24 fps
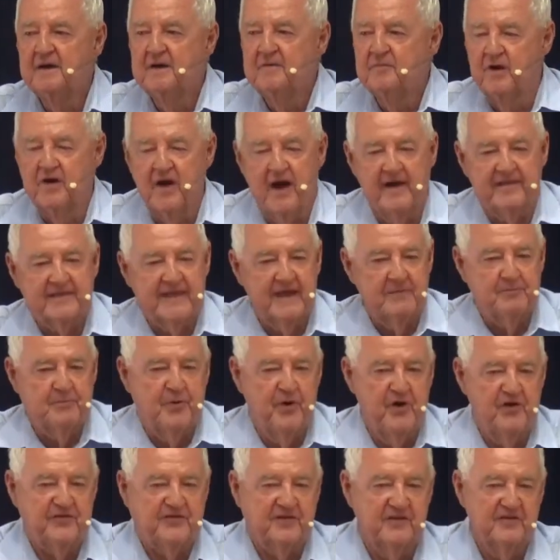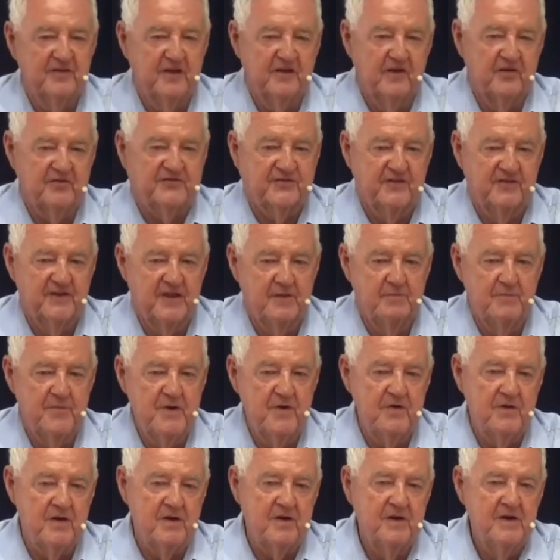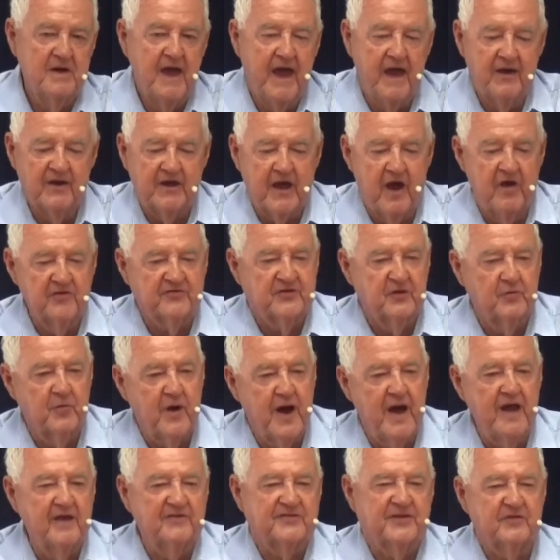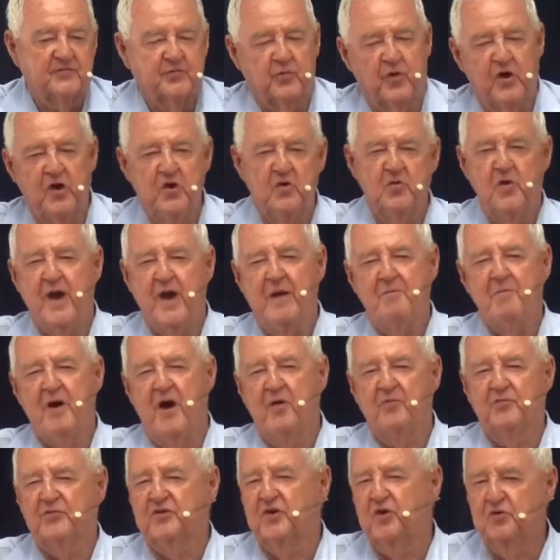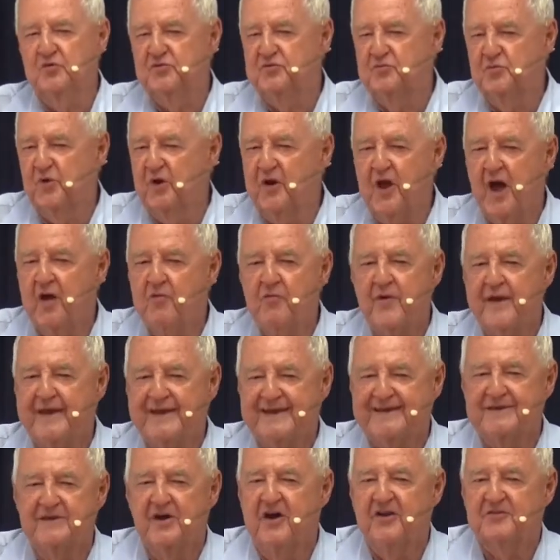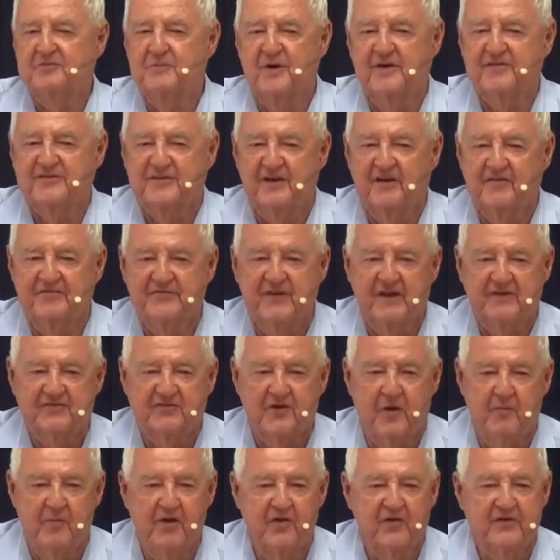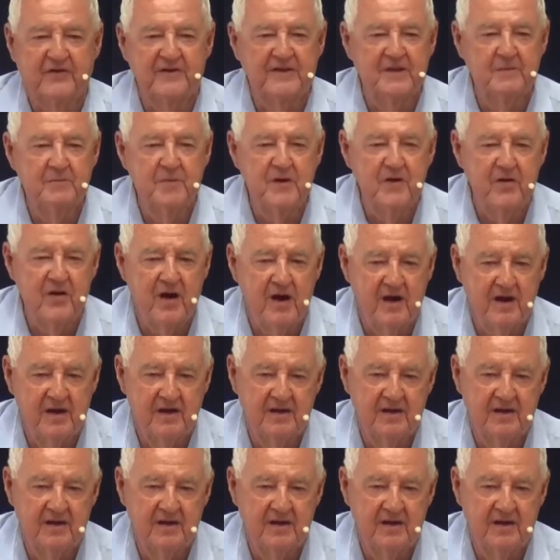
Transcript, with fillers: We're like that person that looks in the mirror and goes away and says, Who am I? Do, will I recognize myself next time I look in the mirror?